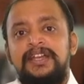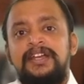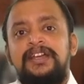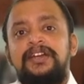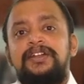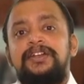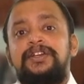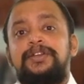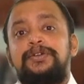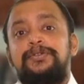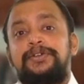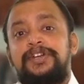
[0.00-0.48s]

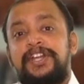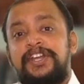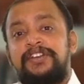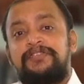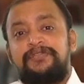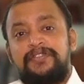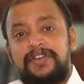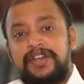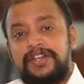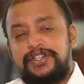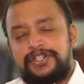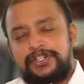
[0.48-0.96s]

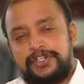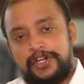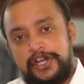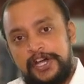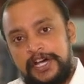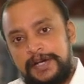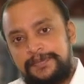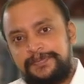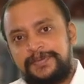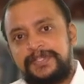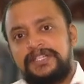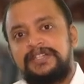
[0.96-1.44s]
duty-free
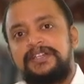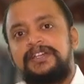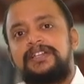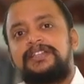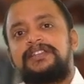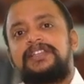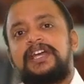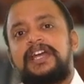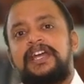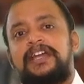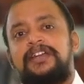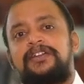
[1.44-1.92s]
shops,
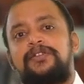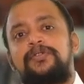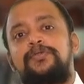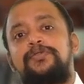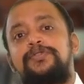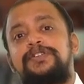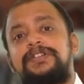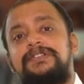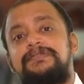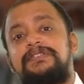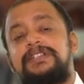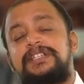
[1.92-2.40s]
then
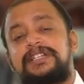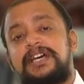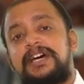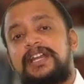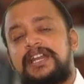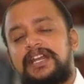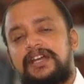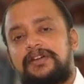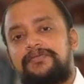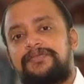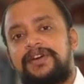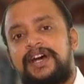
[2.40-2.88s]
goods which
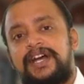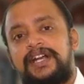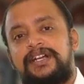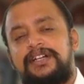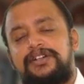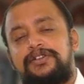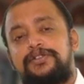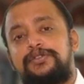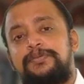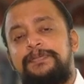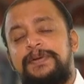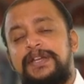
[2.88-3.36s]
are
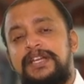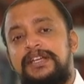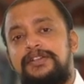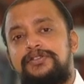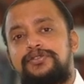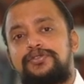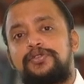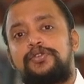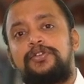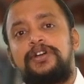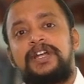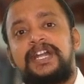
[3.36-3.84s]
required to be
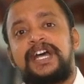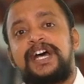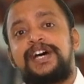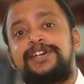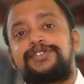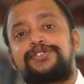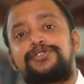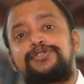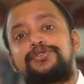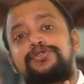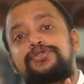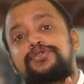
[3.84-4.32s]
sold
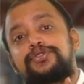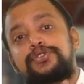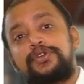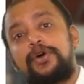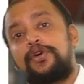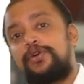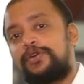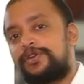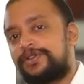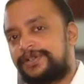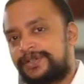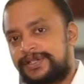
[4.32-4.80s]
as
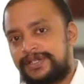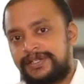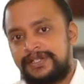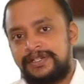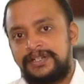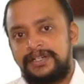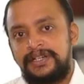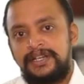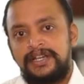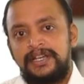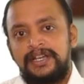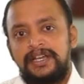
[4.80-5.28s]
stores
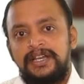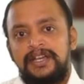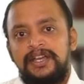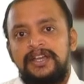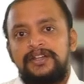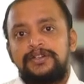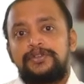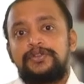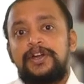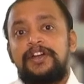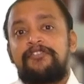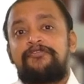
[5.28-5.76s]

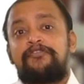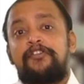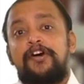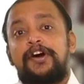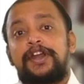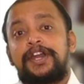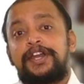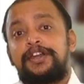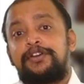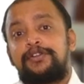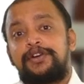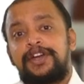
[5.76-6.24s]
to a
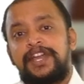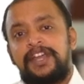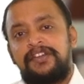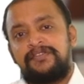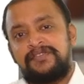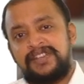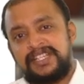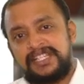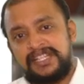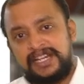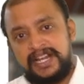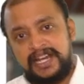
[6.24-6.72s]

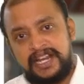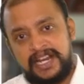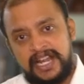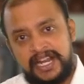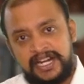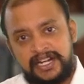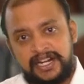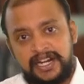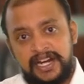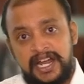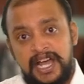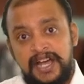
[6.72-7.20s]
foreign-going vessel or
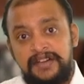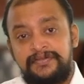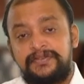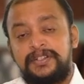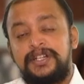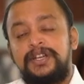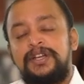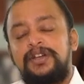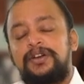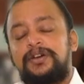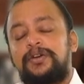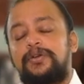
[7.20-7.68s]

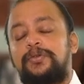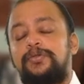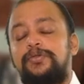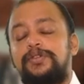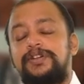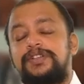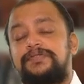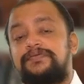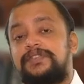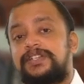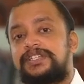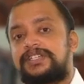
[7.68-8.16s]
aircraft,
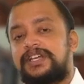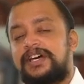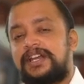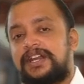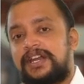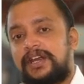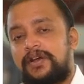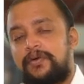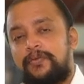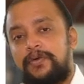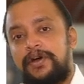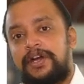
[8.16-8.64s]
goods which are
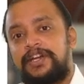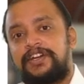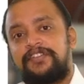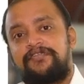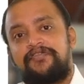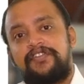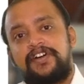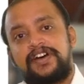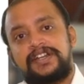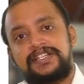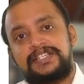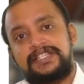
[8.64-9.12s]

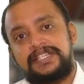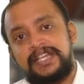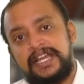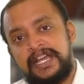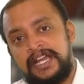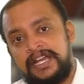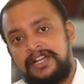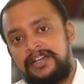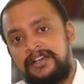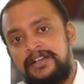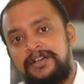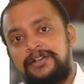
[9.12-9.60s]
required for
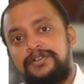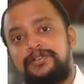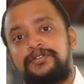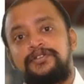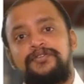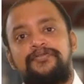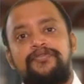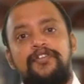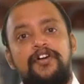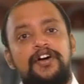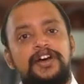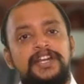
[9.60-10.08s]
sale
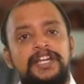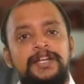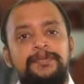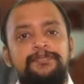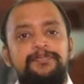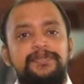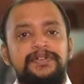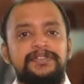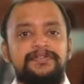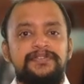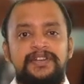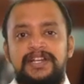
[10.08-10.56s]
to
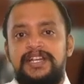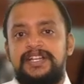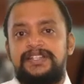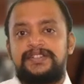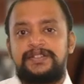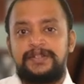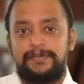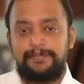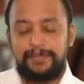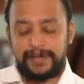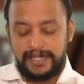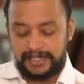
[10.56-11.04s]
foreign
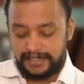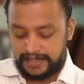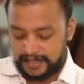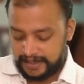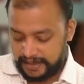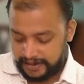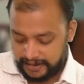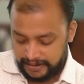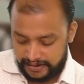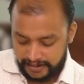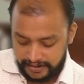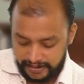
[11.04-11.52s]
privileged
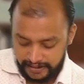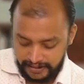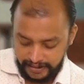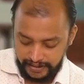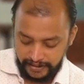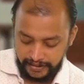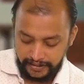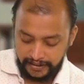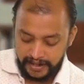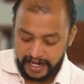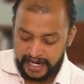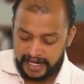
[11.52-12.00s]
persons.
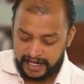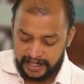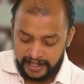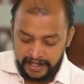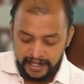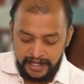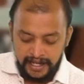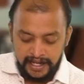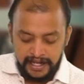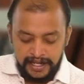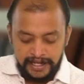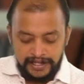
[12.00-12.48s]

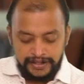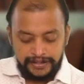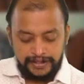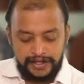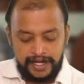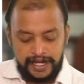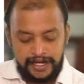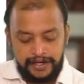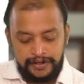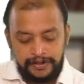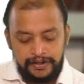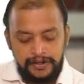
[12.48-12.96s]
Okay. So
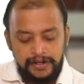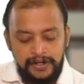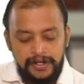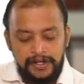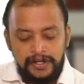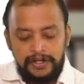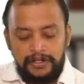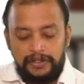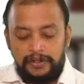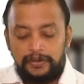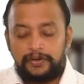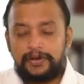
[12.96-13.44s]
now
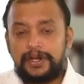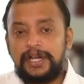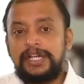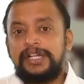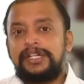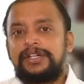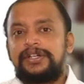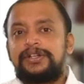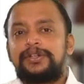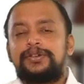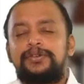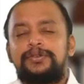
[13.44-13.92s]
look
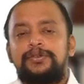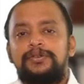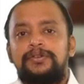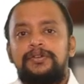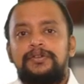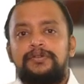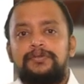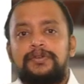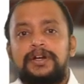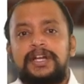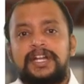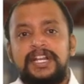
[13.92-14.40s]
into
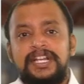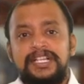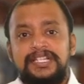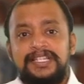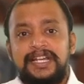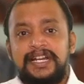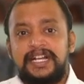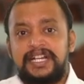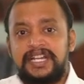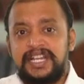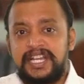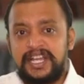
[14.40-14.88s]
what is
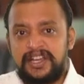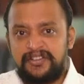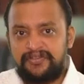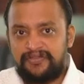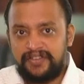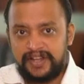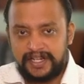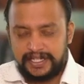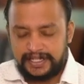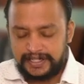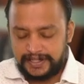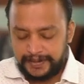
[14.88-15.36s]
a
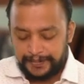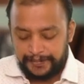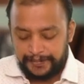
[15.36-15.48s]
DFS.